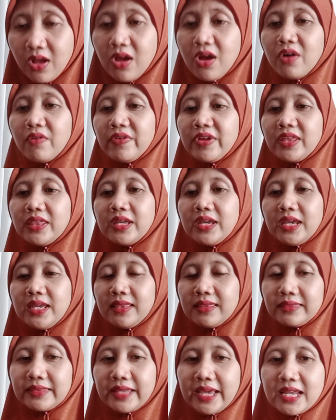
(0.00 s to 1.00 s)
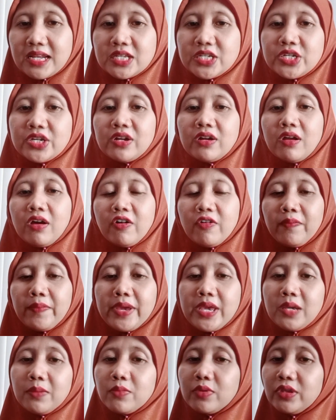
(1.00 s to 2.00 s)
With the intention of
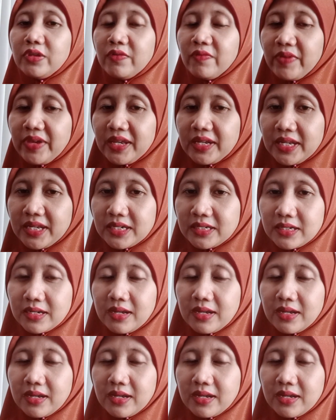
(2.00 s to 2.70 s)
being motivated,